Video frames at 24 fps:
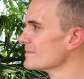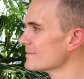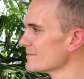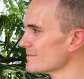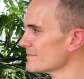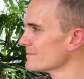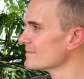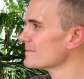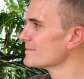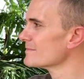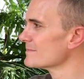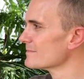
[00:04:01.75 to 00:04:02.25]

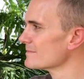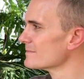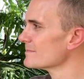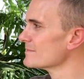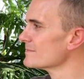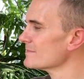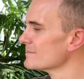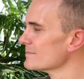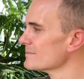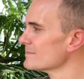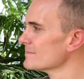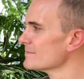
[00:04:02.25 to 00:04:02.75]

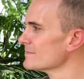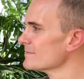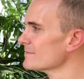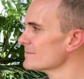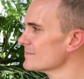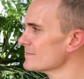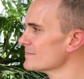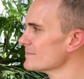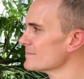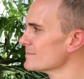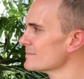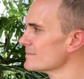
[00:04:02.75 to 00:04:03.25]

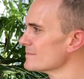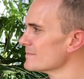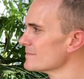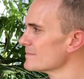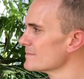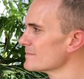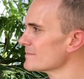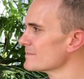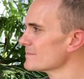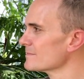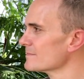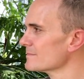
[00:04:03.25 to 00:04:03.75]

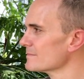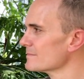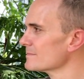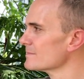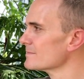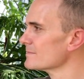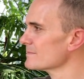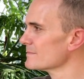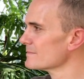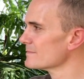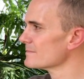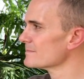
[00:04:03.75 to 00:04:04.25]

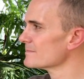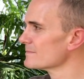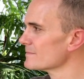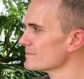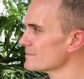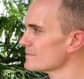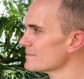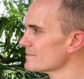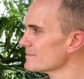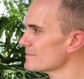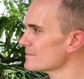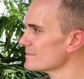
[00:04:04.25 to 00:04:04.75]

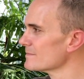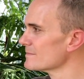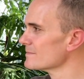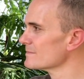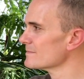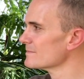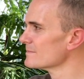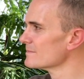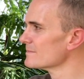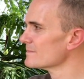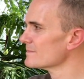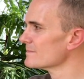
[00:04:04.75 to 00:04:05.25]

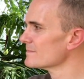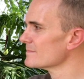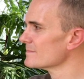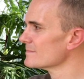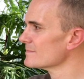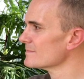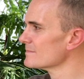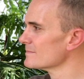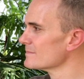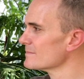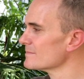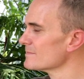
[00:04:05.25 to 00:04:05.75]

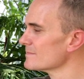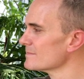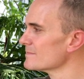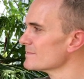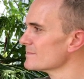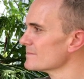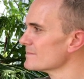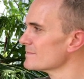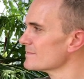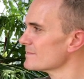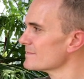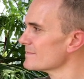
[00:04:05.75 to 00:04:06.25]

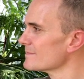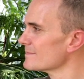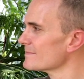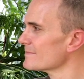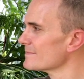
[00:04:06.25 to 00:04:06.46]
(silent)